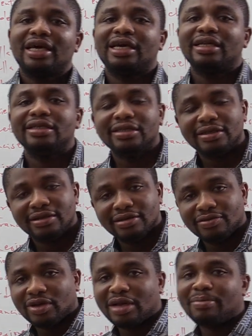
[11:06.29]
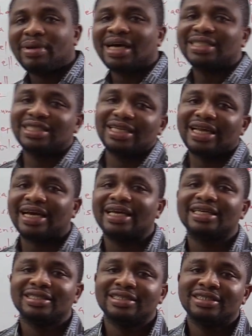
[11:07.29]
And for the
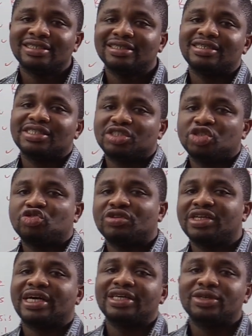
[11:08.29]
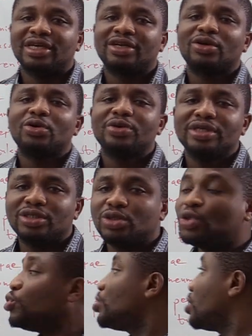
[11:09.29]
bacilli, there's a trick that you can
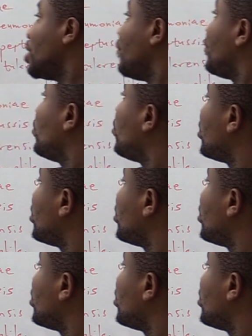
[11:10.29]
always use. If